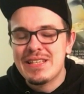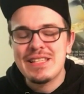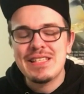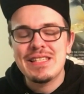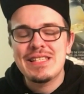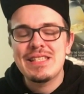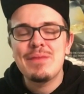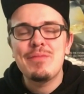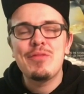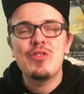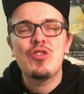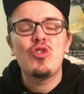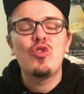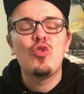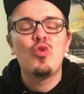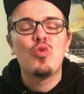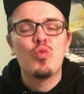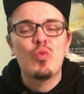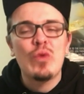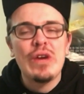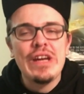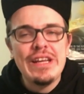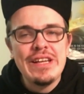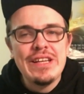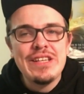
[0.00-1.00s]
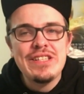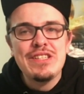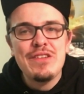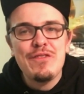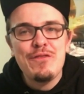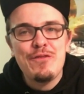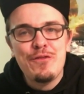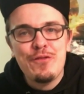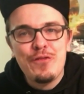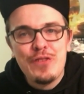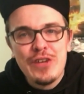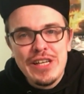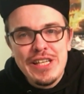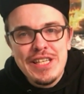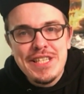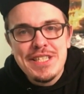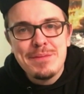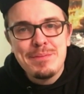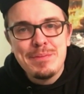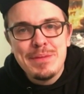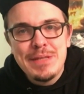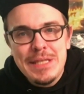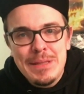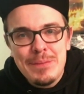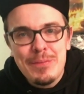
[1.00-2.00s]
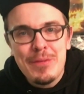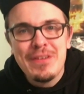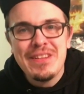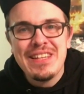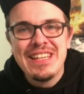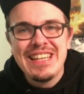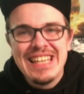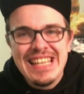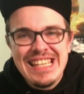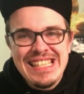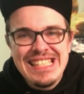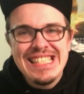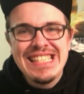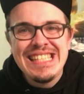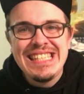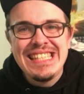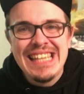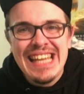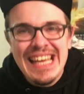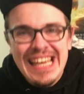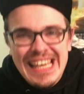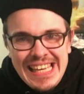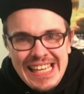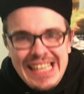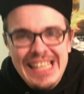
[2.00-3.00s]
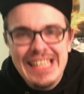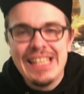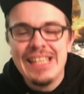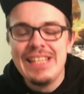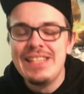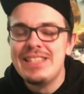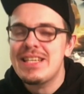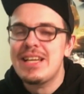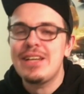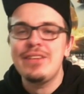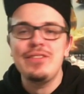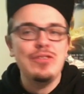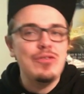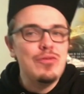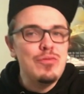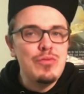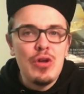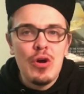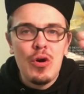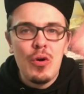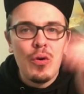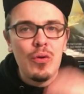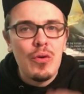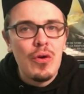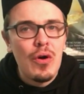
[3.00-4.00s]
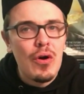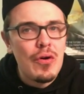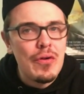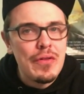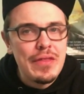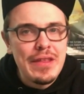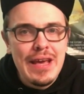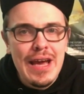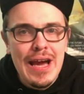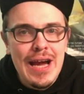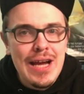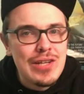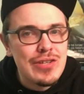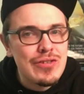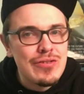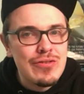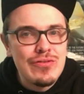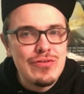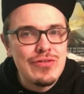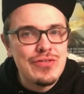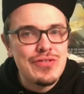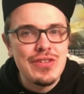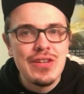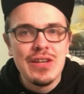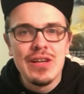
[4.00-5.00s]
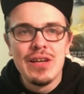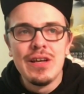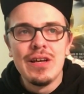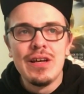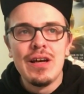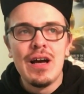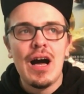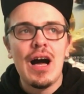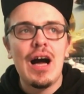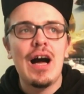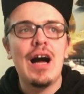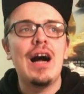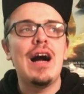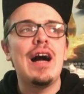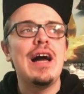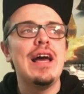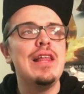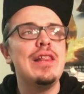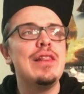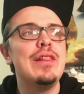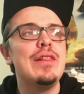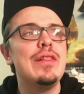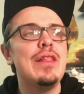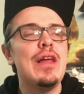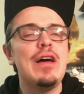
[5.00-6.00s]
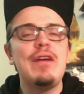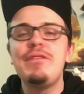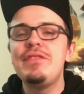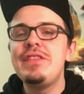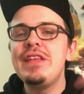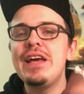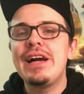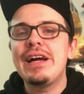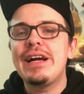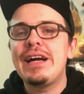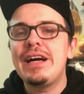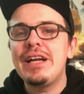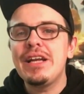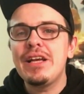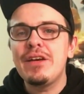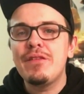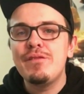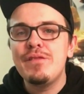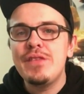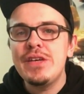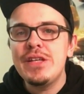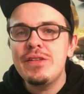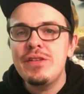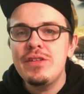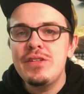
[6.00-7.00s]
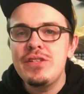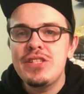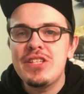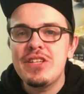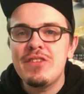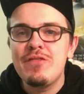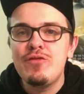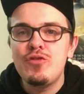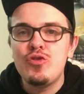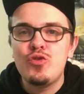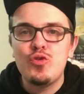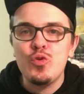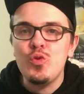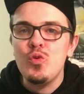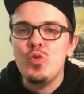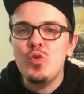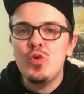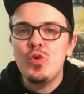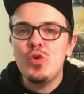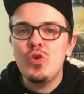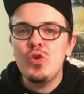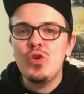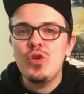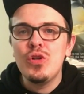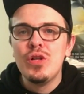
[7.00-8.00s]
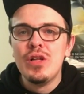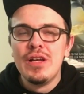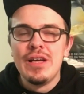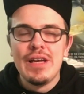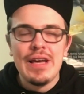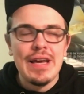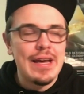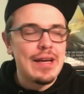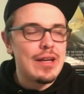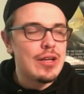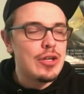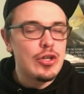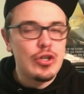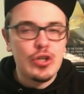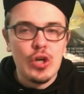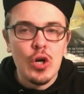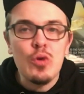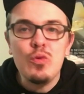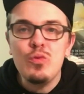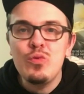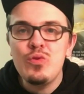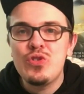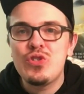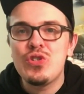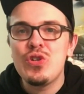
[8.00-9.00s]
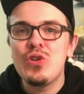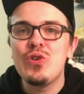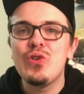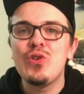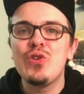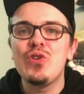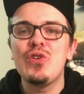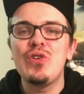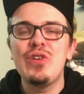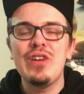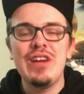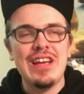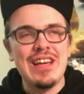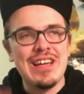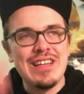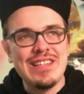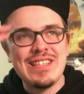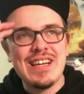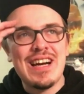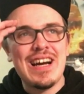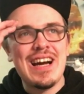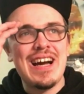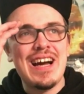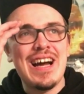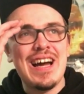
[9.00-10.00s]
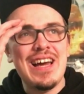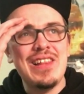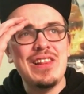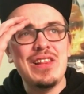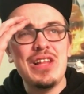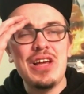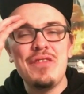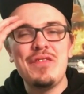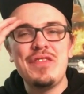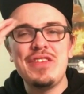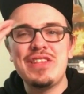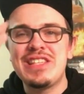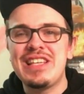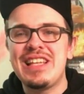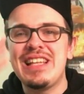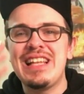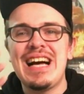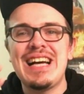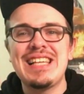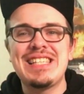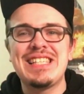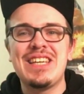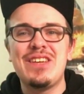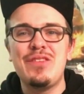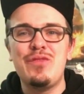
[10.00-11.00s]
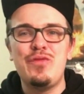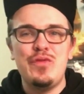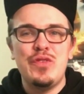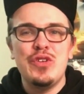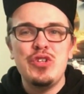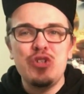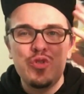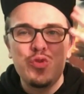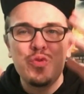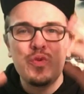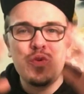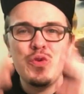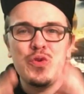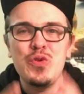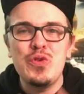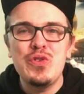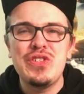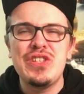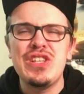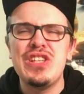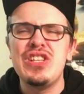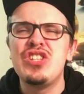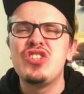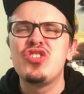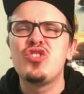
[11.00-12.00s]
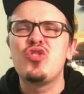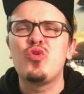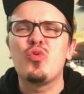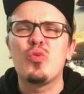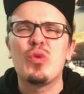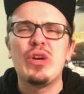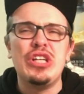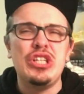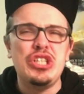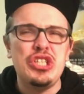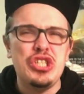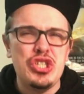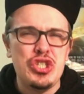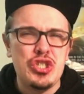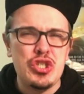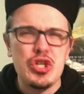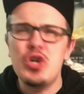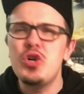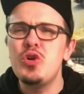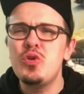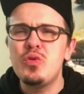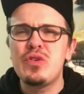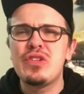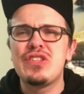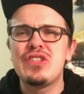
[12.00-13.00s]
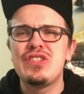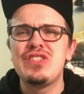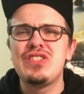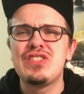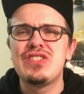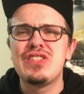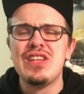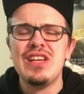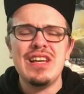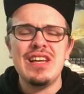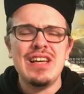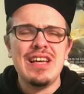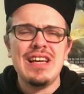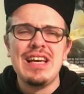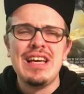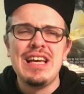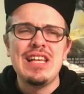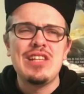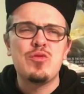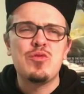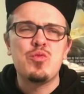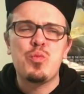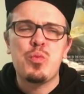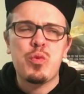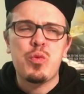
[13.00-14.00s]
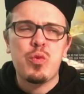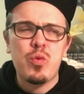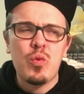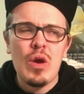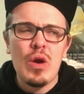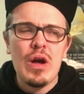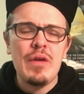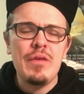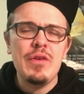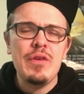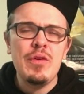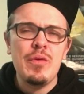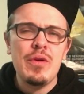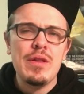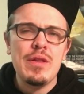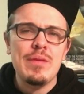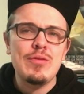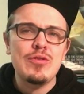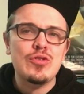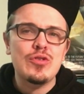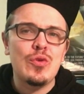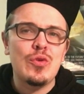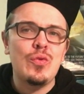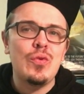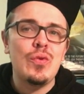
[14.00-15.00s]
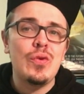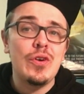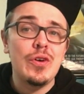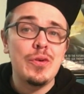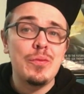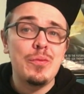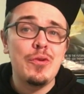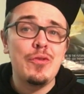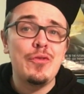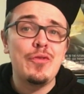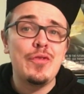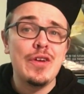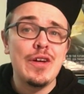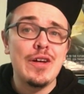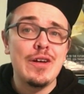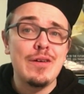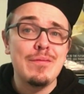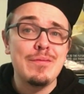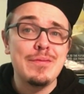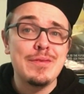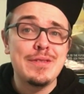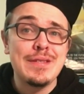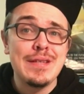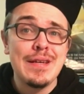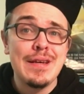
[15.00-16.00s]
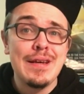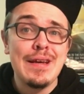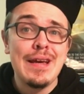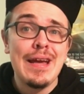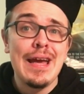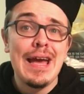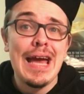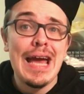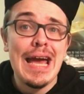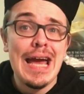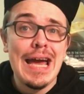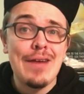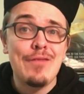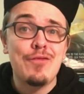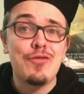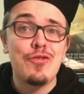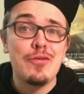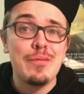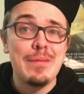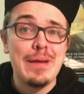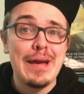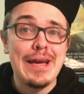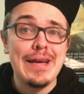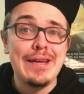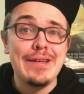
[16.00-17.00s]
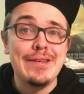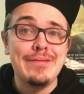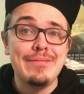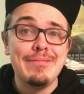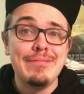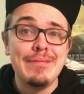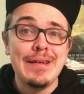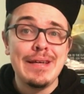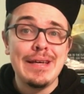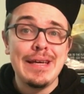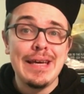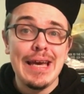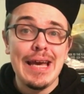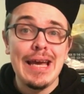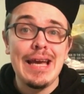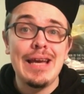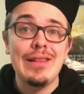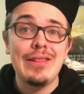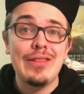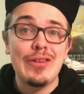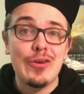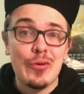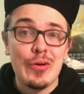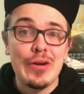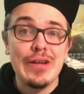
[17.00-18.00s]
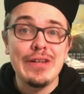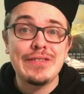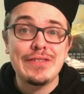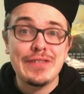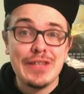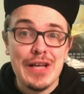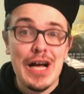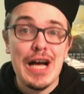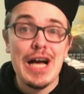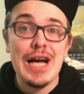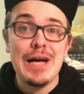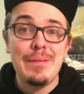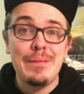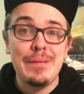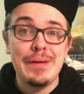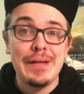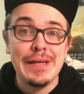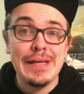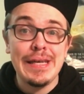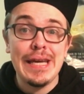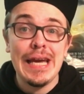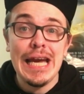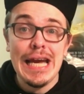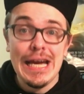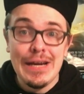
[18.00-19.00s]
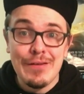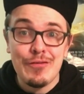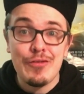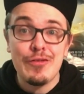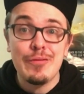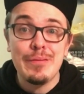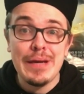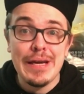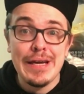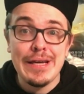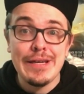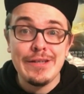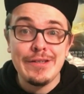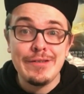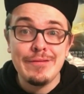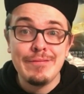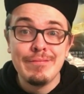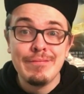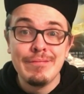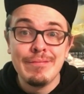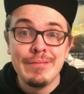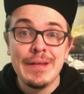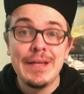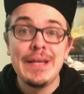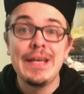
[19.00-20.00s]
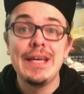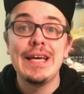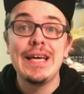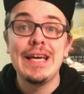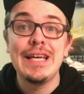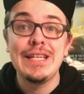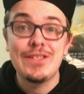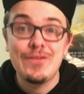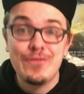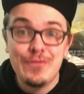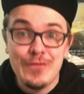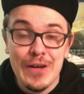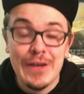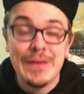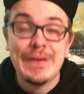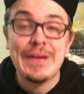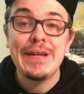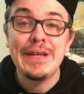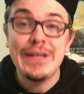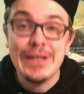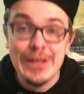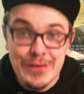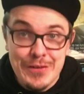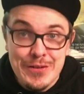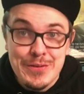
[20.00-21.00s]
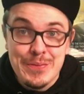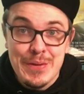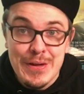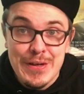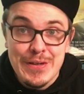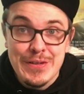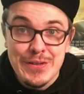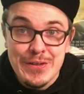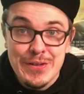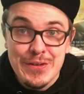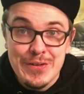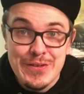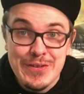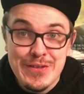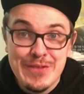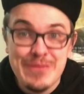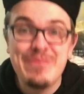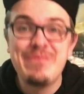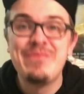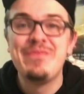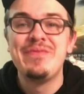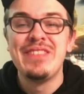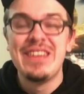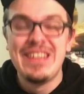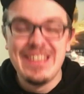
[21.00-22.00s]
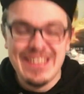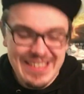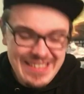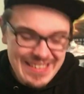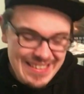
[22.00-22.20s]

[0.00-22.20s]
got some of the greatest and funniest people in the 1980s. Now, you know all the actors. I love the iconic villains of Zool and Gozer, and I love its classic visuals and its great jokes. It's probably one of the quotable films ever made, and the greatest comedy ever made. It's fucking Ghostbusters.